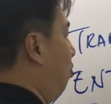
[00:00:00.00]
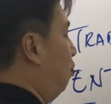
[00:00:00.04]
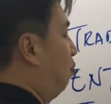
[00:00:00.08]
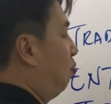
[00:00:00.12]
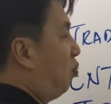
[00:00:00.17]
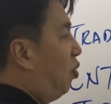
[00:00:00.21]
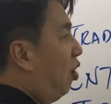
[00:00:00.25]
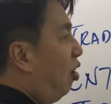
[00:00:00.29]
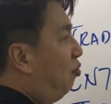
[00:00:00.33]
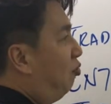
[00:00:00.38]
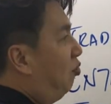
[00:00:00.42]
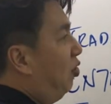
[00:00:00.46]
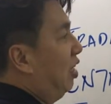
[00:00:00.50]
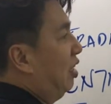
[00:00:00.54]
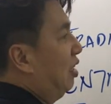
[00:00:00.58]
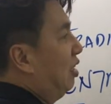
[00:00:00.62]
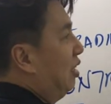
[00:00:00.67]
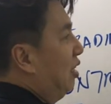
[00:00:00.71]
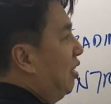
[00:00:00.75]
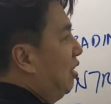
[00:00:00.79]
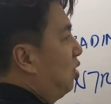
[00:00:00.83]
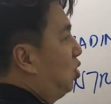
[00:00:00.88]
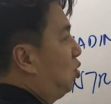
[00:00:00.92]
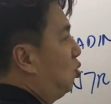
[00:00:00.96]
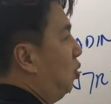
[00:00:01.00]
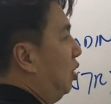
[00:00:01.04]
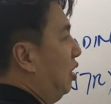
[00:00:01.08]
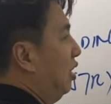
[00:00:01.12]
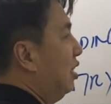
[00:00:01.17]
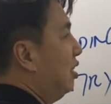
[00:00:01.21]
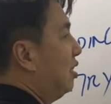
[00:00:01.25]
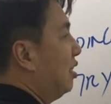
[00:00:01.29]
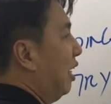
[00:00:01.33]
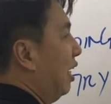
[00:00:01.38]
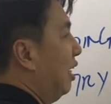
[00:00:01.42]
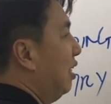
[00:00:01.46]
profit is
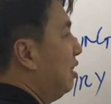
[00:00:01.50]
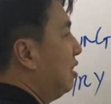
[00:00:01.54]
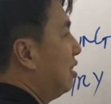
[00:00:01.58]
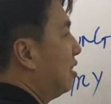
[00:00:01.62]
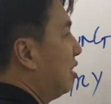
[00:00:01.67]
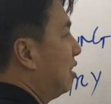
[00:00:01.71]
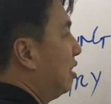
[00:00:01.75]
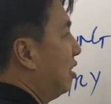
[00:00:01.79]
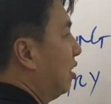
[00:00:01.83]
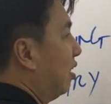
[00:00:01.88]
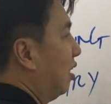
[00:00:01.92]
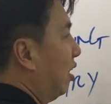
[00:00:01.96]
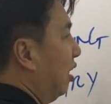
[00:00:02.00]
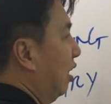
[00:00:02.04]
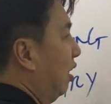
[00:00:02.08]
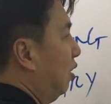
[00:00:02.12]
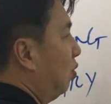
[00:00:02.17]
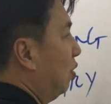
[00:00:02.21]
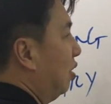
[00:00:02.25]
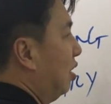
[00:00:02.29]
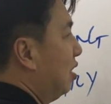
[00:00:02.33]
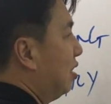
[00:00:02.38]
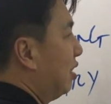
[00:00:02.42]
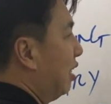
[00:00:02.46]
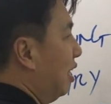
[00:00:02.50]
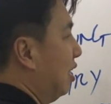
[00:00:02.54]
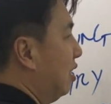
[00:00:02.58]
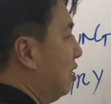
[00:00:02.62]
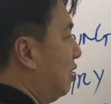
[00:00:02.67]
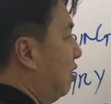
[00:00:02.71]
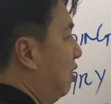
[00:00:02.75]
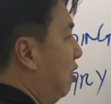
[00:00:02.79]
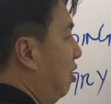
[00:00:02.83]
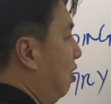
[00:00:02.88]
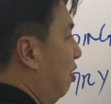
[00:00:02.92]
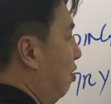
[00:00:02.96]
20 cents, okay, 20
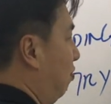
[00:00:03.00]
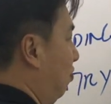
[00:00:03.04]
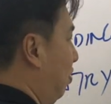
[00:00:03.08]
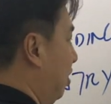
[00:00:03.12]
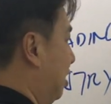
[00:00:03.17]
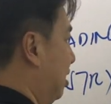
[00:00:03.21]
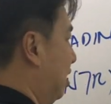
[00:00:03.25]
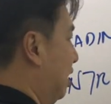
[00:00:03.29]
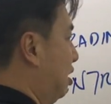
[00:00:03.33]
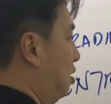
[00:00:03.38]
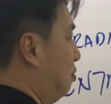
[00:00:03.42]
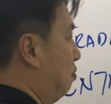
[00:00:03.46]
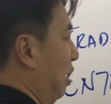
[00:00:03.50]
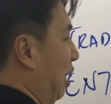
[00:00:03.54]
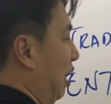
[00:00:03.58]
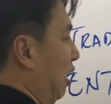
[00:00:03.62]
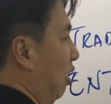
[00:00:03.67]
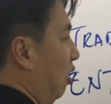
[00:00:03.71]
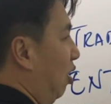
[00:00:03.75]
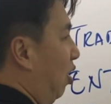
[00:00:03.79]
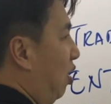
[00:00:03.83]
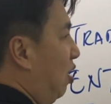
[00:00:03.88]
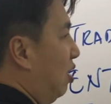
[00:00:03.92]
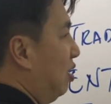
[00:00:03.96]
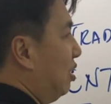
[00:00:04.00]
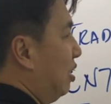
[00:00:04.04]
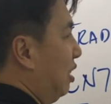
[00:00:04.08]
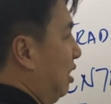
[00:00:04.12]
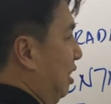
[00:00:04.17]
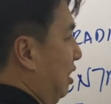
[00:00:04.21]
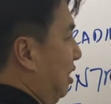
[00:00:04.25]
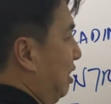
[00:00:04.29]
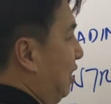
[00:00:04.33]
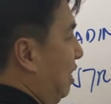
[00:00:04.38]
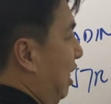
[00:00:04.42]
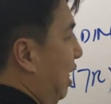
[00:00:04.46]
cents versus my loss
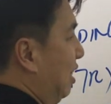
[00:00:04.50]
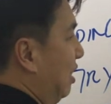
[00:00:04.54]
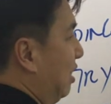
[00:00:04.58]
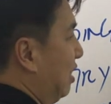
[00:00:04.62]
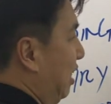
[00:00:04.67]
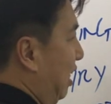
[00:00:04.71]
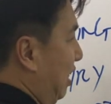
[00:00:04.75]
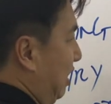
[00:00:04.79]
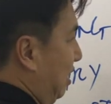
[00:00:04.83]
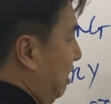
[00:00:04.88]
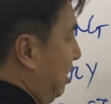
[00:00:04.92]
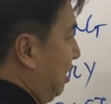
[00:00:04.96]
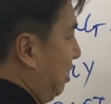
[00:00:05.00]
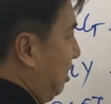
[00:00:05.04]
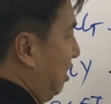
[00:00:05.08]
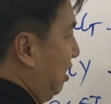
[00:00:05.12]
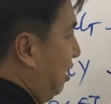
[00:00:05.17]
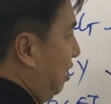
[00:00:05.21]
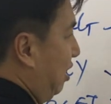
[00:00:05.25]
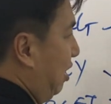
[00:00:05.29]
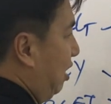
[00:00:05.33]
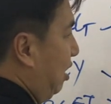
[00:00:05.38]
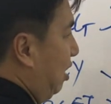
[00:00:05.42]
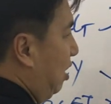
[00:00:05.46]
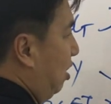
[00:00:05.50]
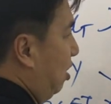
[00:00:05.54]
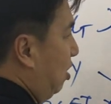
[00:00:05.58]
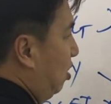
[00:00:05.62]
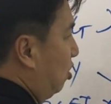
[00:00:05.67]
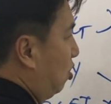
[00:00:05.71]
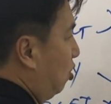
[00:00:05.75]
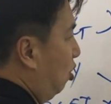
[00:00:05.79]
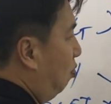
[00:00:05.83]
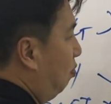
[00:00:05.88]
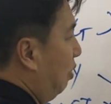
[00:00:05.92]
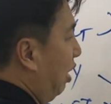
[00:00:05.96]
is 10 cents.
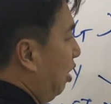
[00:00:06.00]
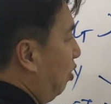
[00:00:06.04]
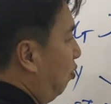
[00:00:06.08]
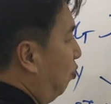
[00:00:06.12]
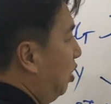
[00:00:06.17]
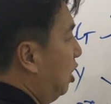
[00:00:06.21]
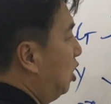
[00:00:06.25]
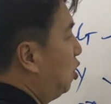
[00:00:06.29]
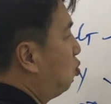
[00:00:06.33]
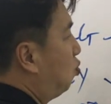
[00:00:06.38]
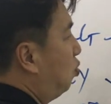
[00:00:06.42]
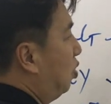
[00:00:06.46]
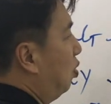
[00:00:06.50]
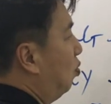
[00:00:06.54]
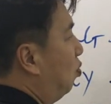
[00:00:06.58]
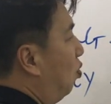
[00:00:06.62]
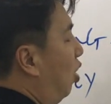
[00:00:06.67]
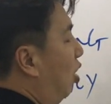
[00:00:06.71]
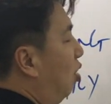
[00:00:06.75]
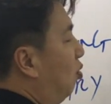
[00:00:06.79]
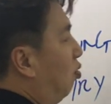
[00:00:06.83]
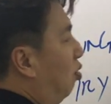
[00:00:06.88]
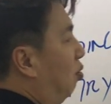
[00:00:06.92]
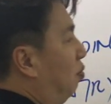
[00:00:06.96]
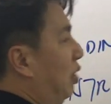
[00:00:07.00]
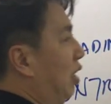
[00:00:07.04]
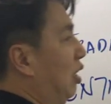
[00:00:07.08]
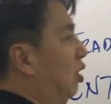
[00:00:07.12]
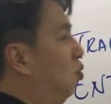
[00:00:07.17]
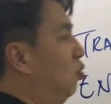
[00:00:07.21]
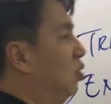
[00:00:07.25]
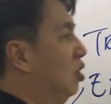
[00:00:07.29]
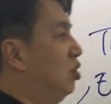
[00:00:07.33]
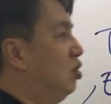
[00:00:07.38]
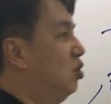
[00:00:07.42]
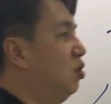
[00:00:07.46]
So my risk reward will be
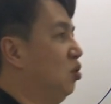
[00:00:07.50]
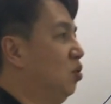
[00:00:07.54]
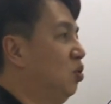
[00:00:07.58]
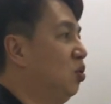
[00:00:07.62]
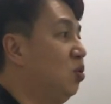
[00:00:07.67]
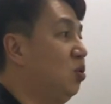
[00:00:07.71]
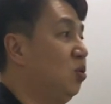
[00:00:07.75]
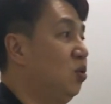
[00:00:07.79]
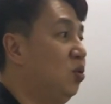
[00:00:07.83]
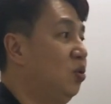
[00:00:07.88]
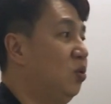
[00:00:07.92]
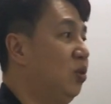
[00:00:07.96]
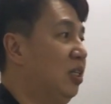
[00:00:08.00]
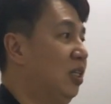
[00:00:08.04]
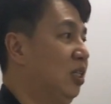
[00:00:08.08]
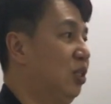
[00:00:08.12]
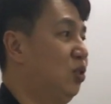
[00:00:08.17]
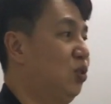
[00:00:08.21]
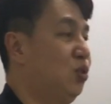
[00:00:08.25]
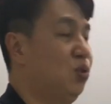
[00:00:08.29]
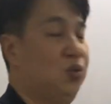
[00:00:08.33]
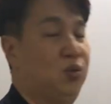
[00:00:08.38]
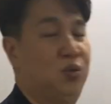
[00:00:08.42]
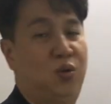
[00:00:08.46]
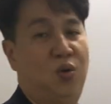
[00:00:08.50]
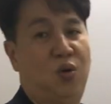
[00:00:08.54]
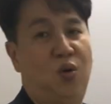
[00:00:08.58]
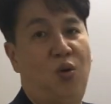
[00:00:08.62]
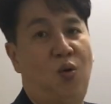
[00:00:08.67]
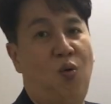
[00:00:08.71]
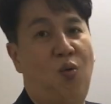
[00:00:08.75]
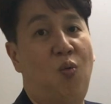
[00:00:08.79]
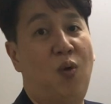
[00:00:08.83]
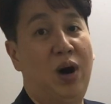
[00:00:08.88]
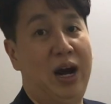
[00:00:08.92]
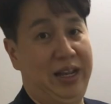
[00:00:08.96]
equals to
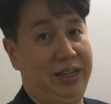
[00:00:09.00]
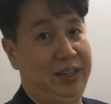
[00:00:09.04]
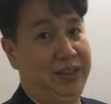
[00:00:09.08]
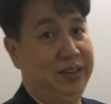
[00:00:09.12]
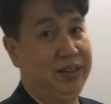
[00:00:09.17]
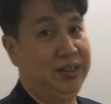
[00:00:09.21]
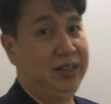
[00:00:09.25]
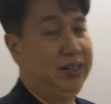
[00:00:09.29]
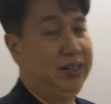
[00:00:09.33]
2:1.